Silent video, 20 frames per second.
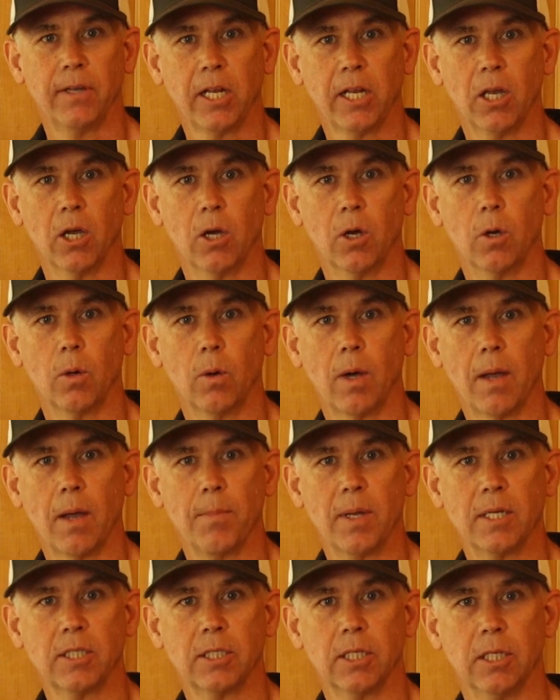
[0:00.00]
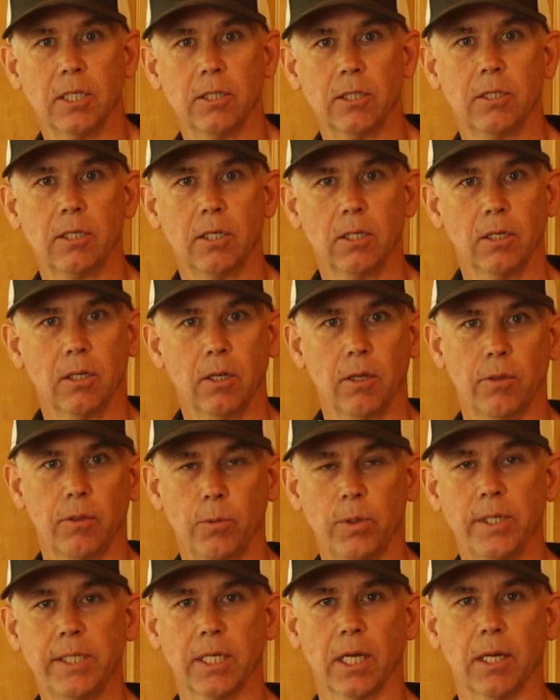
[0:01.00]
video, I mentioned
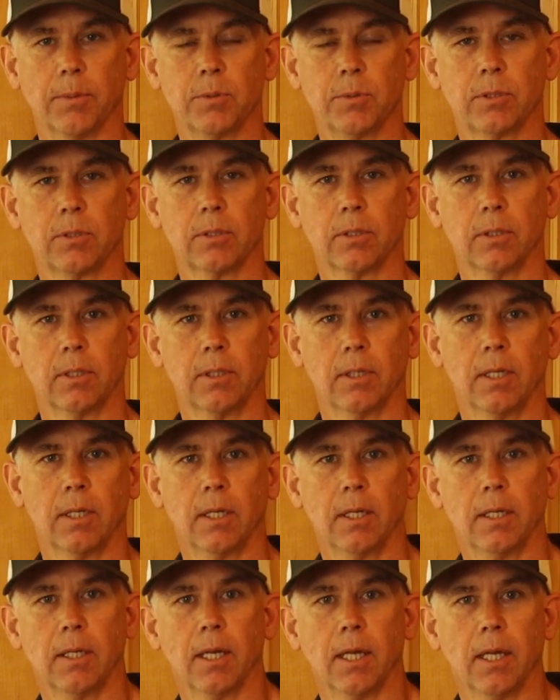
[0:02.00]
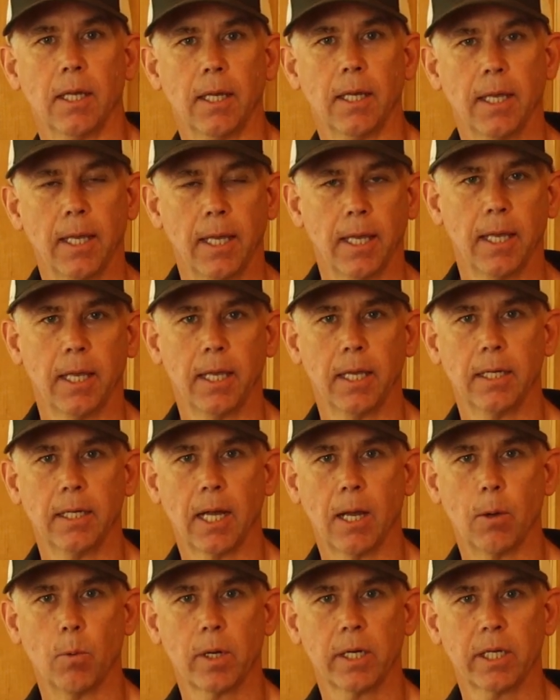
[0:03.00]
3 tips,
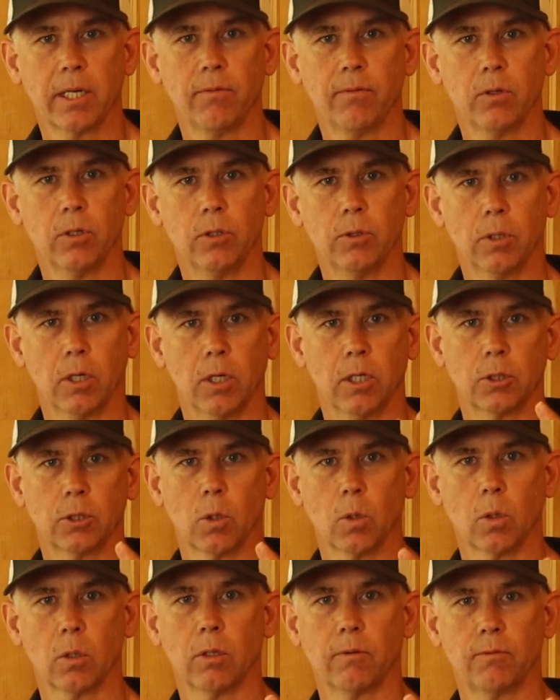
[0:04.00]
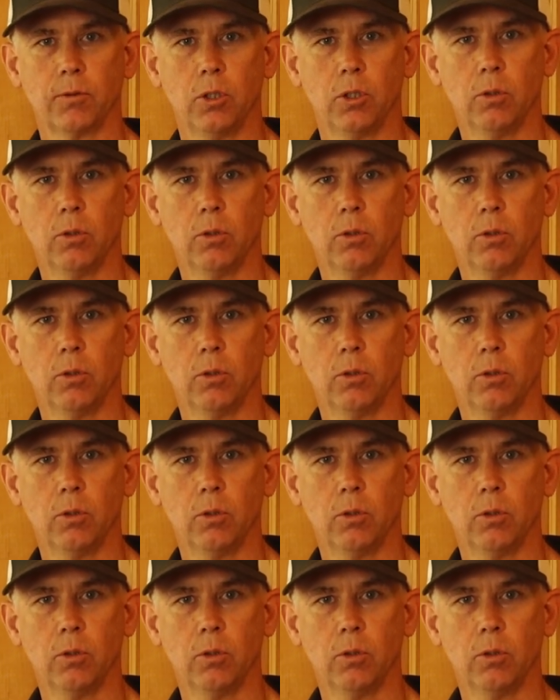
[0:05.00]
and I want to give you a total of